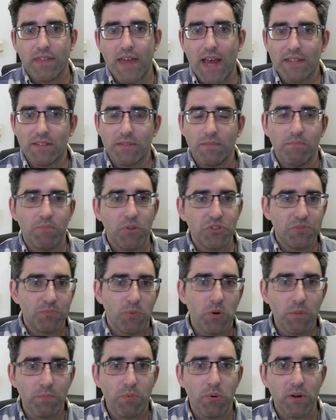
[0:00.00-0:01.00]
That's much
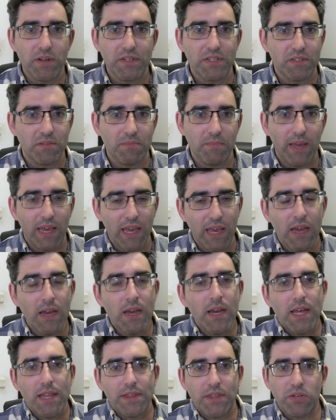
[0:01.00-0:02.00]
more important to me
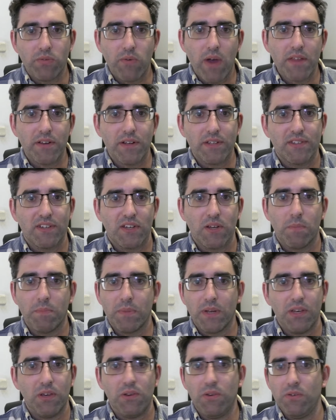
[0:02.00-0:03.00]
than whether it's a
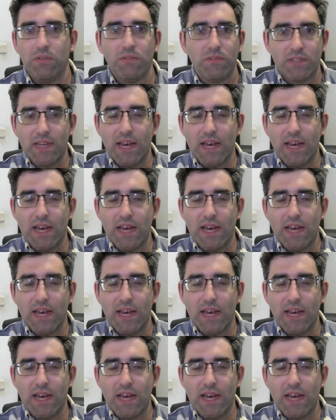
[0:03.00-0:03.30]
company who's